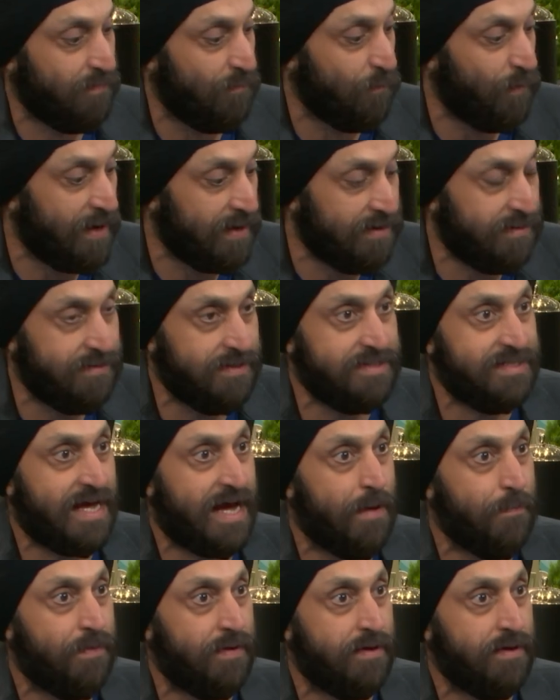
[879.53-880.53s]
why did this
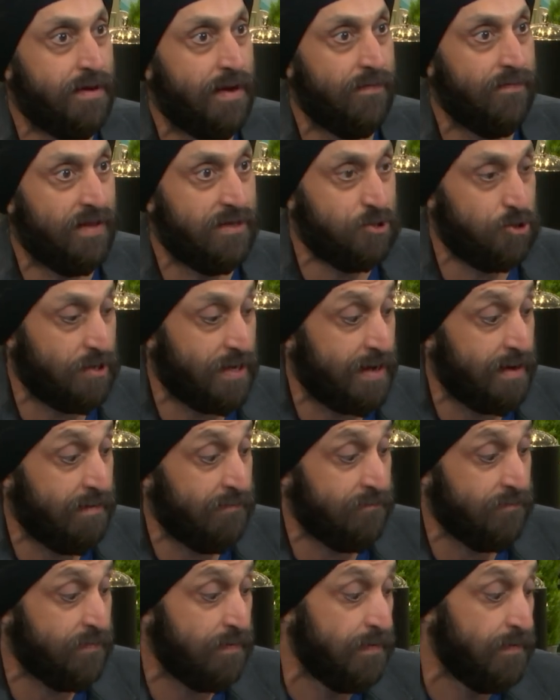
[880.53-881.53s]
happen? And they should
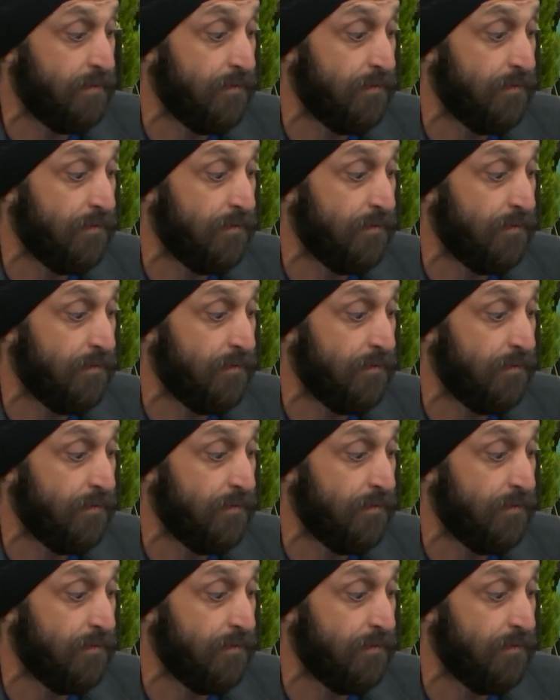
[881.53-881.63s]
have